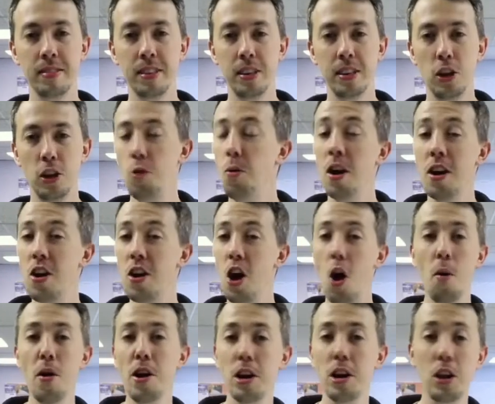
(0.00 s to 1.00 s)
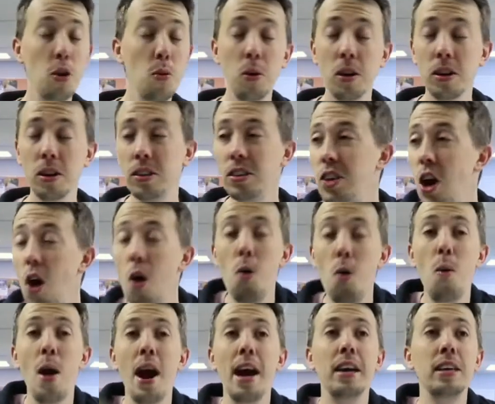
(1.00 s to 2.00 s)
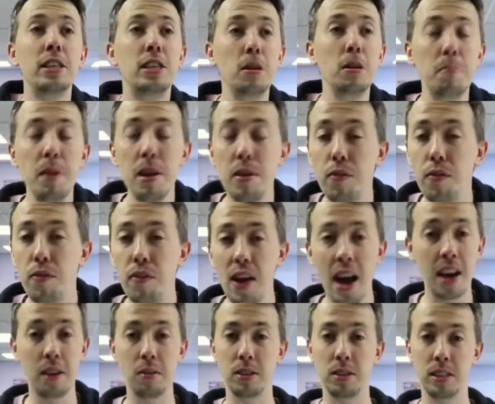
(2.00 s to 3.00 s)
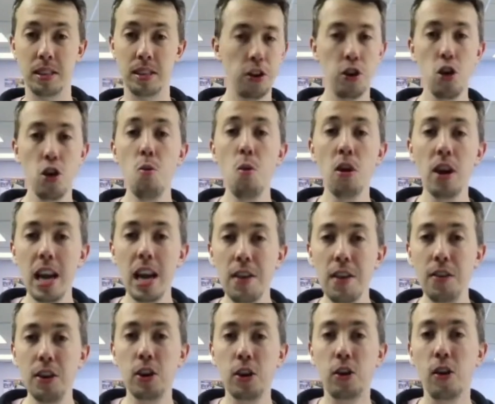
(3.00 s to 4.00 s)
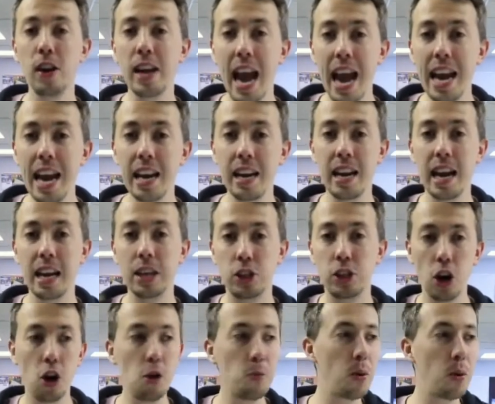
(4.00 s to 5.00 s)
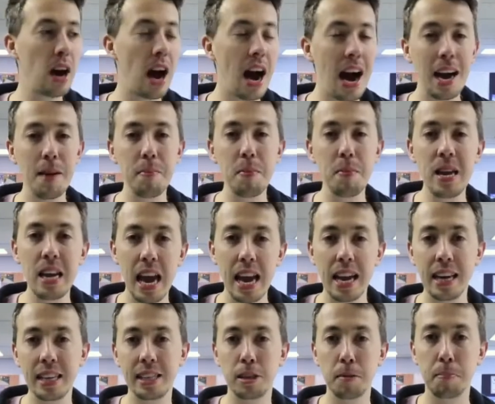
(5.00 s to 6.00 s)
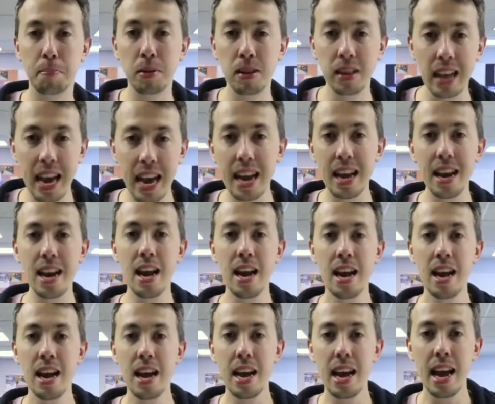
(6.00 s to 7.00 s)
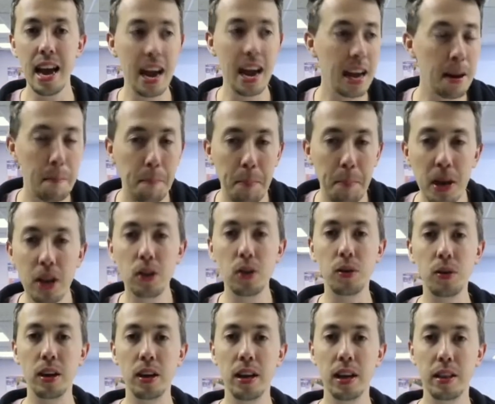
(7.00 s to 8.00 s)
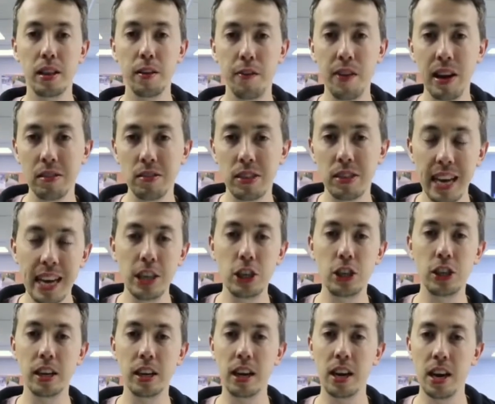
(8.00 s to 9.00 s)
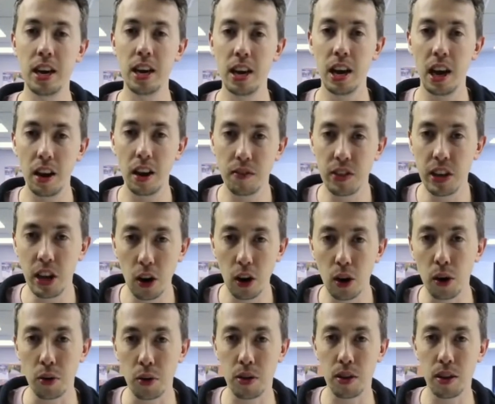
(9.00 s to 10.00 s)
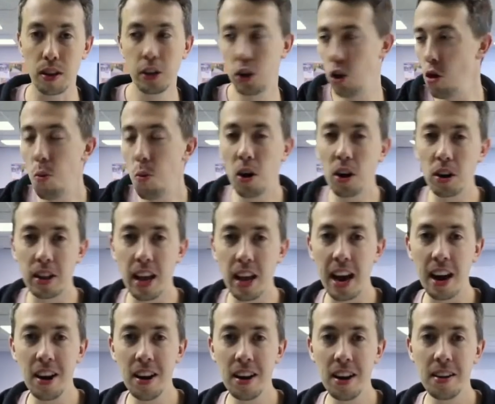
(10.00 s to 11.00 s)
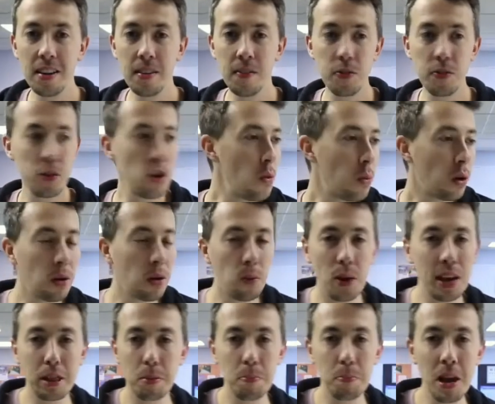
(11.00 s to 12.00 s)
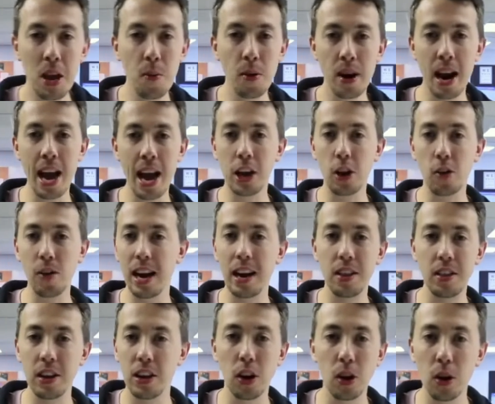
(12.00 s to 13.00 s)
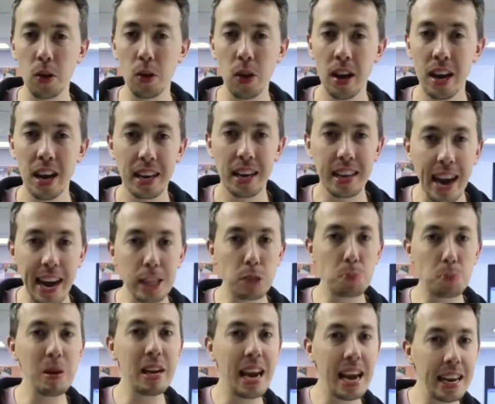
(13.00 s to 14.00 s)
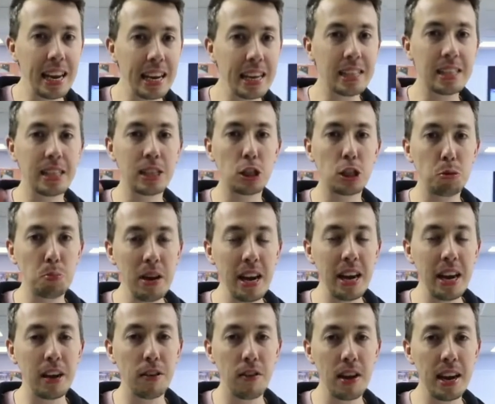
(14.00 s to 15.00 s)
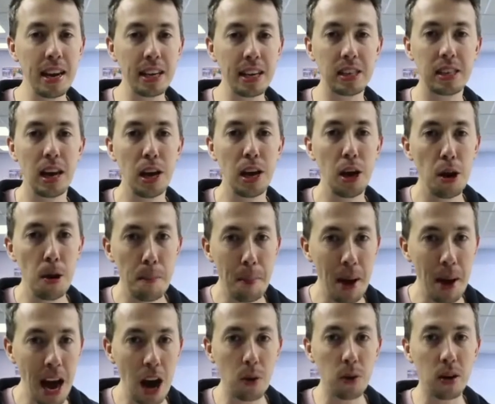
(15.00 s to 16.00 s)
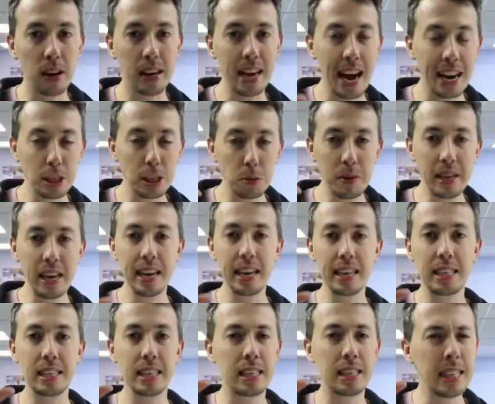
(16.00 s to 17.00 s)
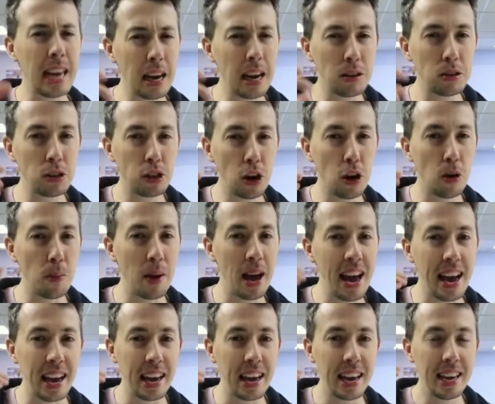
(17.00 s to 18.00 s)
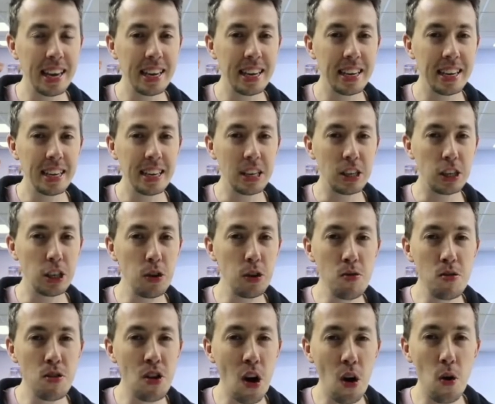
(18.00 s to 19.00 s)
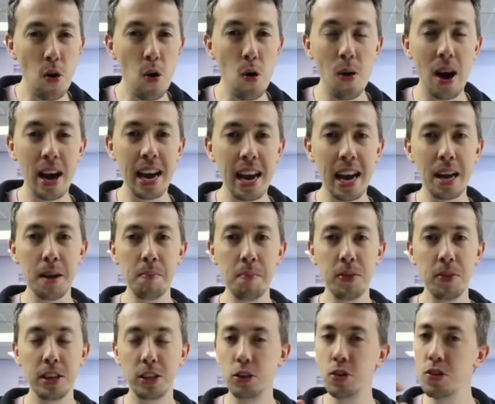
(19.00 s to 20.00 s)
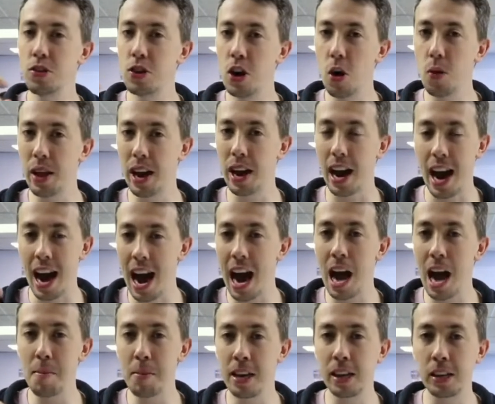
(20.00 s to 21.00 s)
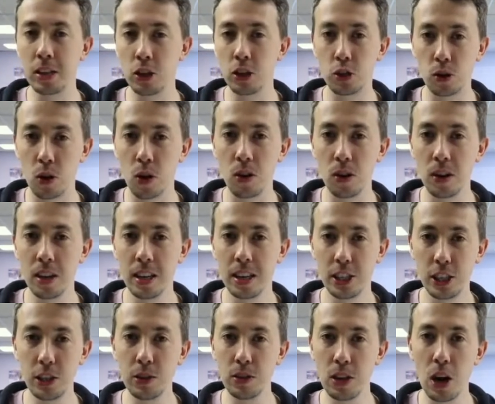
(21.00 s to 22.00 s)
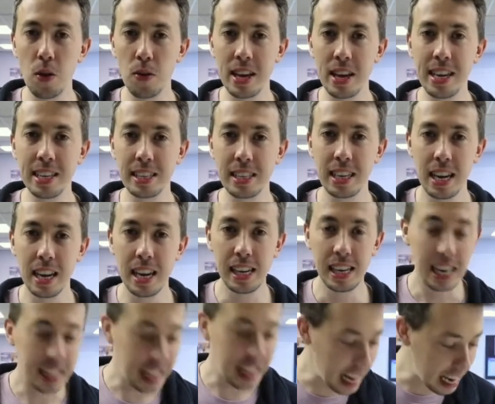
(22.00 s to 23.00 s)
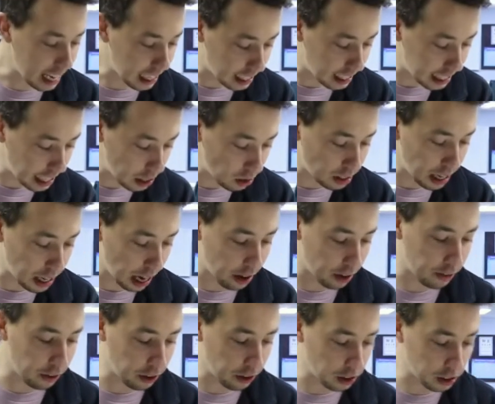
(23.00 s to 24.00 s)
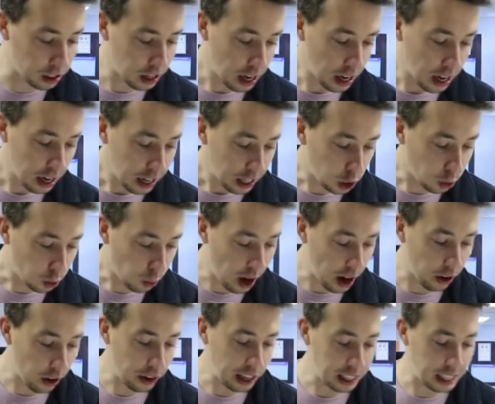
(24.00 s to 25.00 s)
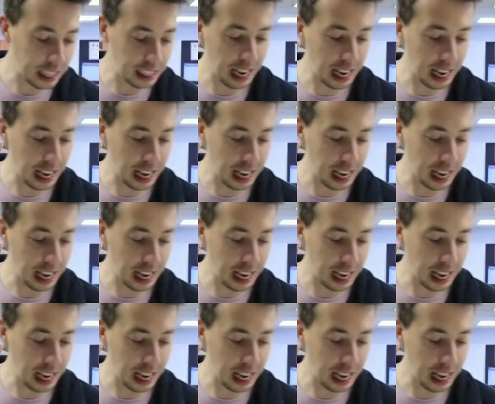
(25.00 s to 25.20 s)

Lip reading: You were nowhere to be found. You weren't even created yet, Job, when I began to plan and build the foundation of the earth. You weren't there. You weren't with me when I created the earth. God's beginning to speak of his power. God is beginning to tell Job, hey, do you know who I am? Do you know that I'm in control? Do you know this? And then he continues down in verse 12. He says,